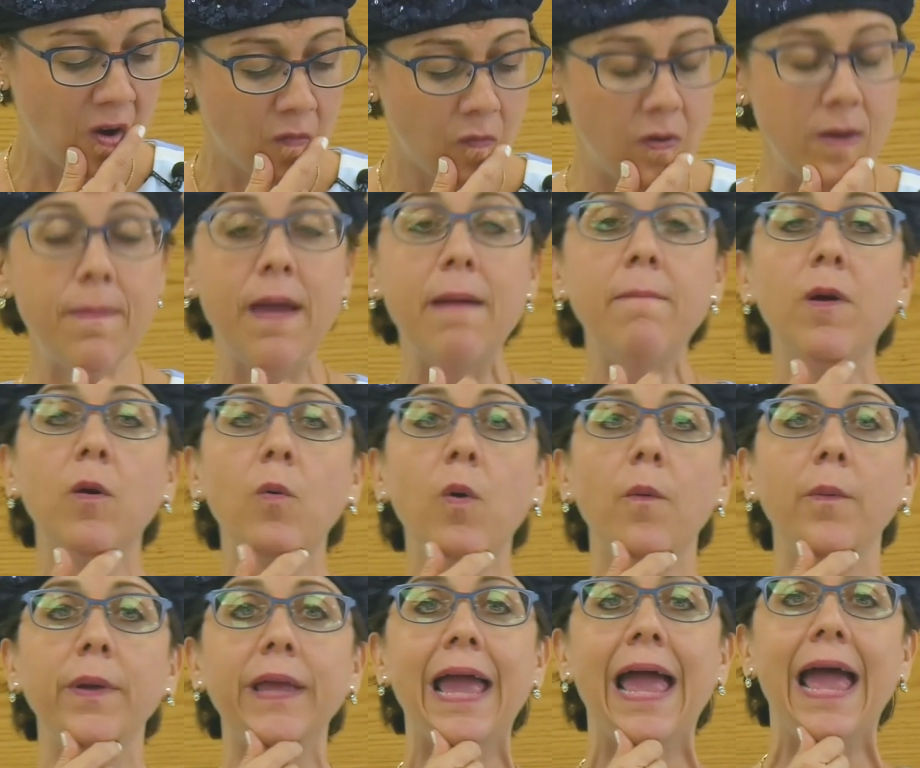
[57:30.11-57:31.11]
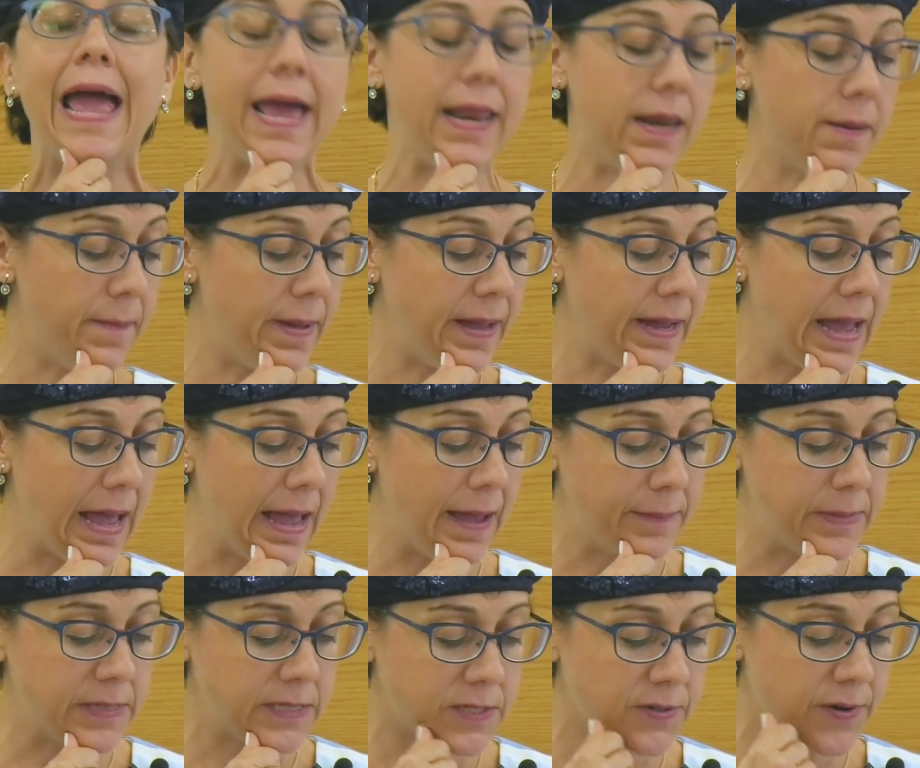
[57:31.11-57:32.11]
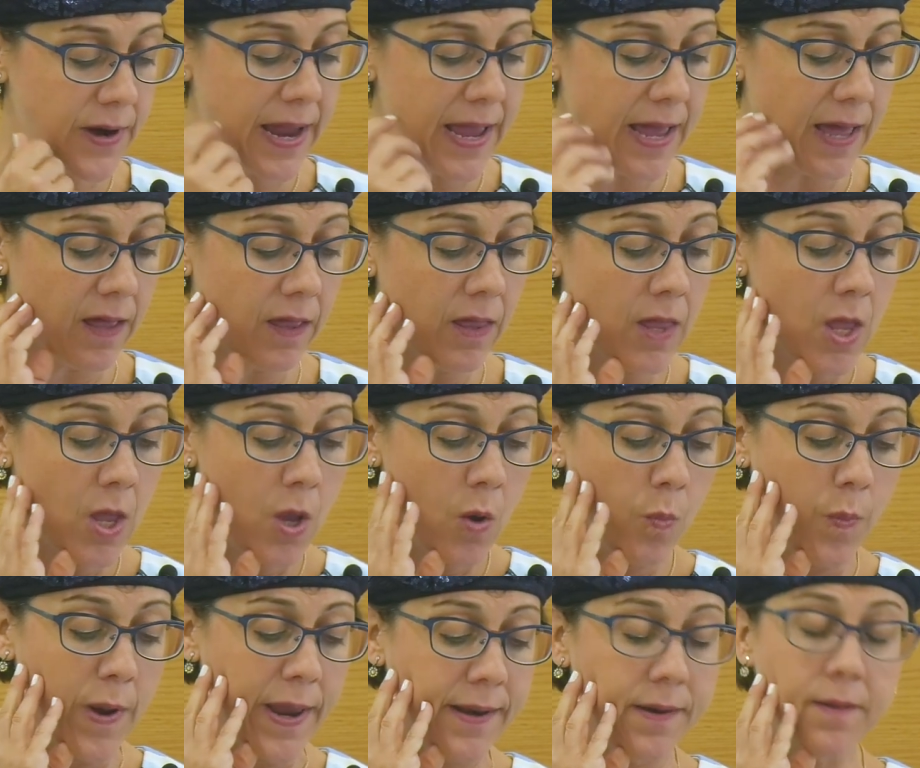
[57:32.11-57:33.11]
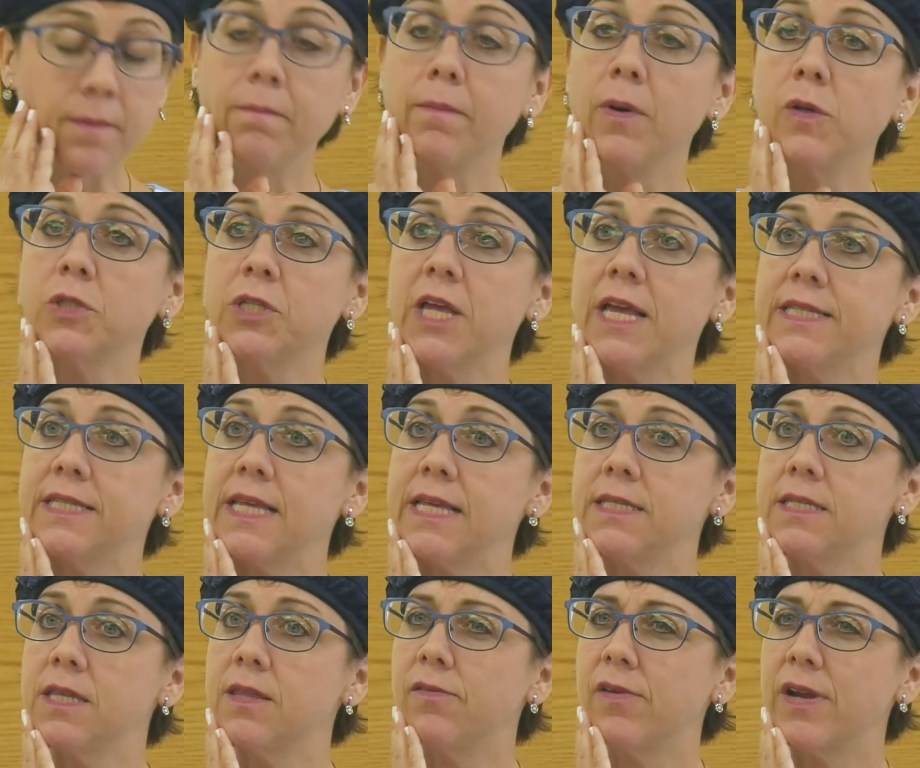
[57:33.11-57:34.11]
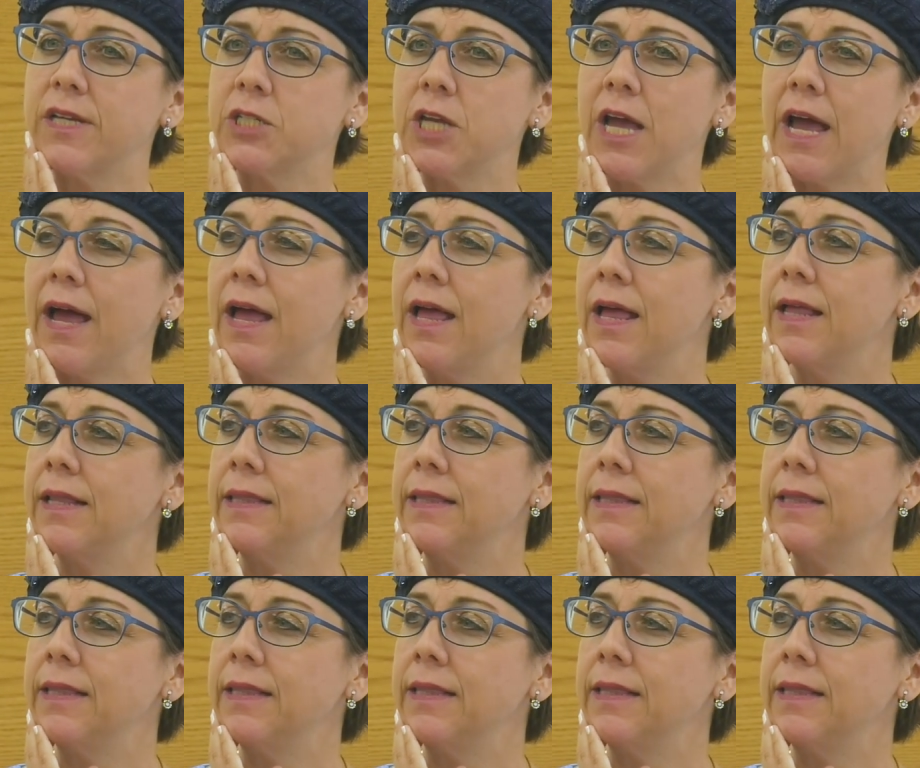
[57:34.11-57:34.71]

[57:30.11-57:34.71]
Remember what we had among Am Yisrael when Moshe says to the Rasha,